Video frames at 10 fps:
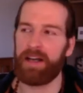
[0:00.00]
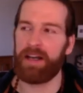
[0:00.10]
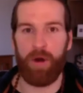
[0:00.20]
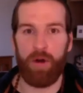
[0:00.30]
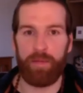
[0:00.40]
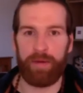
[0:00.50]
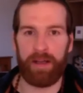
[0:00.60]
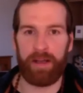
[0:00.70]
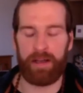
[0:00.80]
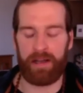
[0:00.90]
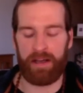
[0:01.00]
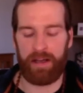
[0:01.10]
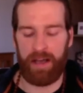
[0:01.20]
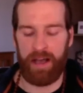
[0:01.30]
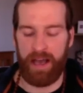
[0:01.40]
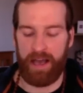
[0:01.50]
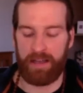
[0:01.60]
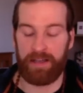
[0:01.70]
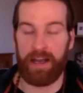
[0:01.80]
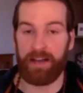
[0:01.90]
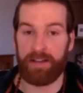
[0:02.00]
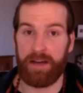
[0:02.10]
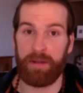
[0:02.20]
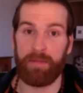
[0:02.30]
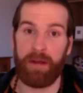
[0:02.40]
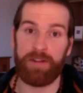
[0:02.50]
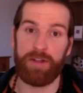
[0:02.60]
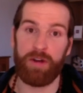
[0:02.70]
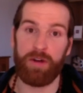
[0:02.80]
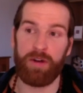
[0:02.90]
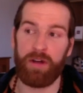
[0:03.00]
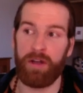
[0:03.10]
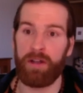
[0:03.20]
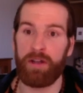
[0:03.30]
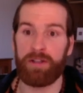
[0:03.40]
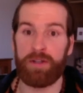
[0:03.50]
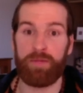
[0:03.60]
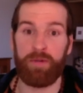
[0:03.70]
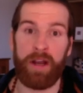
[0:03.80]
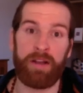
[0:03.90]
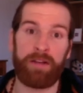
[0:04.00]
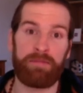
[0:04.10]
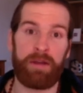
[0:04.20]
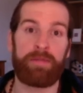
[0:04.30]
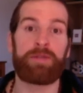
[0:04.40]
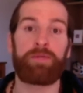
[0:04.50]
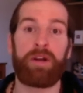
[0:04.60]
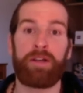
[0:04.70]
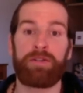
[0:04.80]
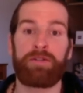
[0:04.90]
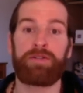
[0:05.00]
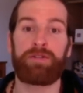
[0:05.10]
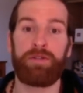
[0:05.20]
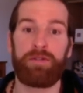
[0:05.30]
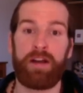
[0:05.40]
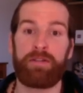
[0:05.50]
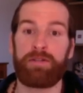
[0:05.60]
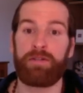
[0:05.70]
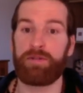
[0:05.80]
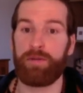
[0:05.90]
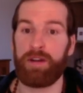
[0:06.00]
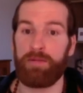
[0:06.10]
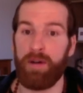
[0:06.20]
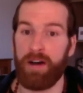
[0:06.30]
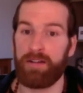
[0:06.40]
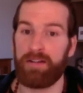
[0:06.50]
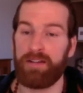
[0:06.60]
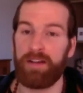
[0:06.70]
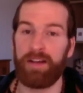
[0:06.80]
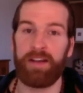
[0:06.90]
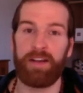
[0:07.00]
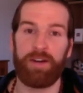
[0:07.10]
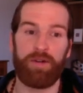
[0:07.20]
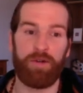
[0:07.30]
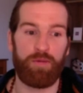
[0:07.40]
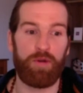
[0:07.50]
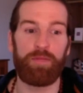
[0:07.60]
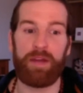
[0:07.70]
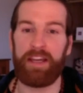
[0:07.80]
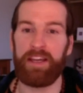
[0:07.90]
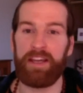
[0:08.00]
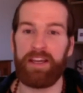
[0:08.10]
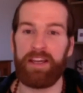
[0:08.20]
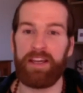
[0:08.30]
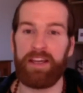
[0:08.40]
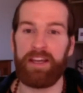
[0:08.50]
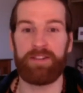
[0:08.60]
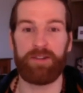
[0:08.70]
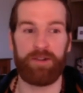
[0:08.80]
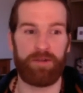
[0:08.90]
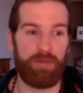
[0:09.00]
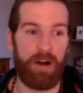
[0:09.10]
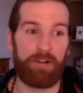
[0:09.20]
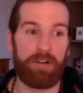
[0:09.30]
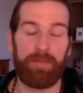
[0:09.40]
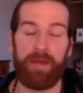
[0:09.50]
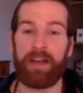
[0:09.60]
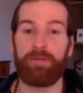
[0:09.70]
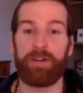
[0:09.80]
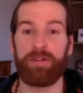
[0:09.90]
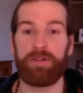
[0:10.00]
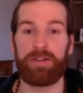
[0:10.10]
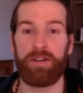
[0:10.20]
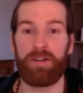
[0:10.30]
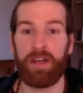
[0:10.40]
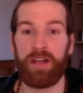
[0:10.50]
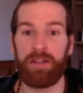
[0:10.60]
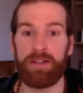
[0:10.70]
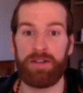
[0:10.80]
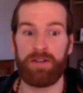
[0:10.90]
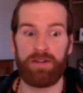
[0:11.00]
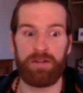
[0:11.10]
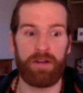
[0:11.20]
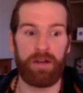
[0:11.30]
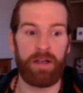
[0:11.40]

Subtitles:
I'm hoping in the next couple of months, so maybe spring 2021, will be open to welcome anyone who's looking to